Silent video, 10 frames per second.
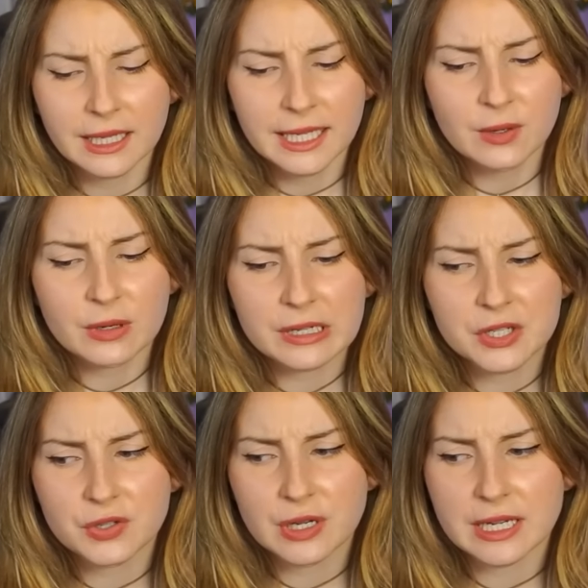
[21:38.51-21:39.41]
he
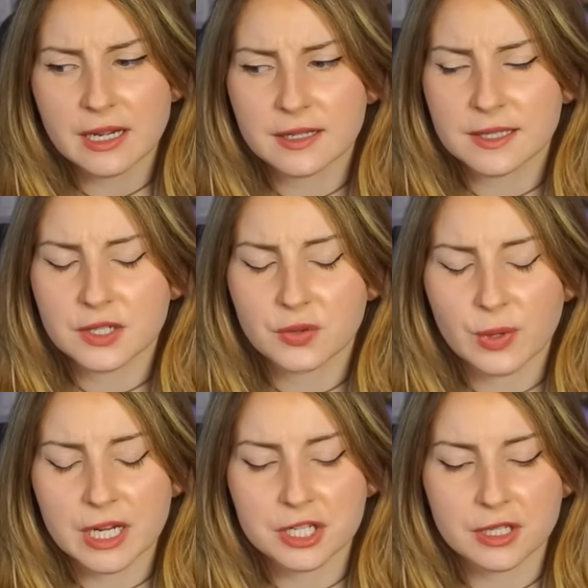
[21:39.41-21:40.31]
orchestrated a
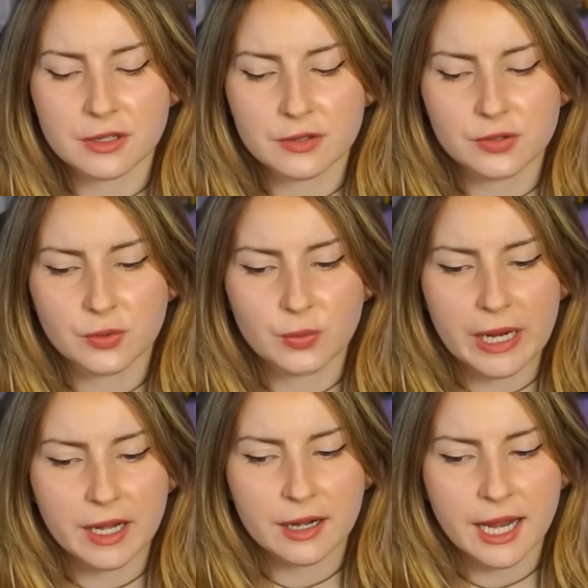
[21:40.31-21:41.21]
situation to
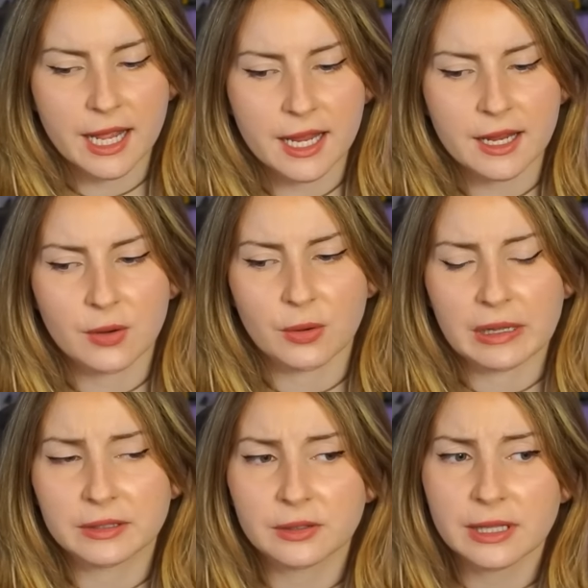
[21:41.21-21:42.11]
where a
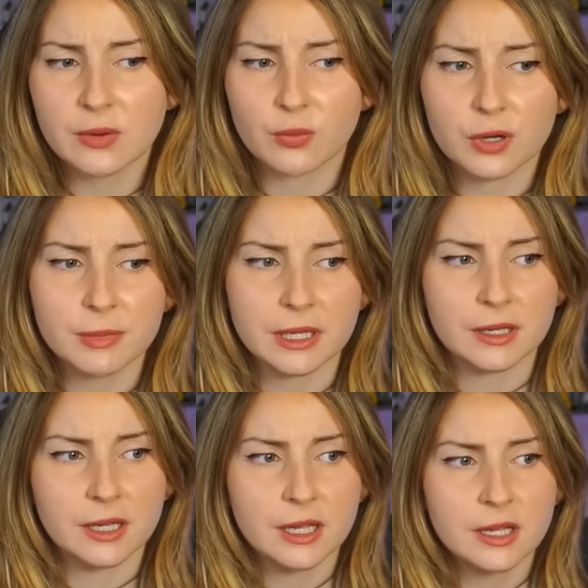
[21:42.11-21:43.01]
elderly woman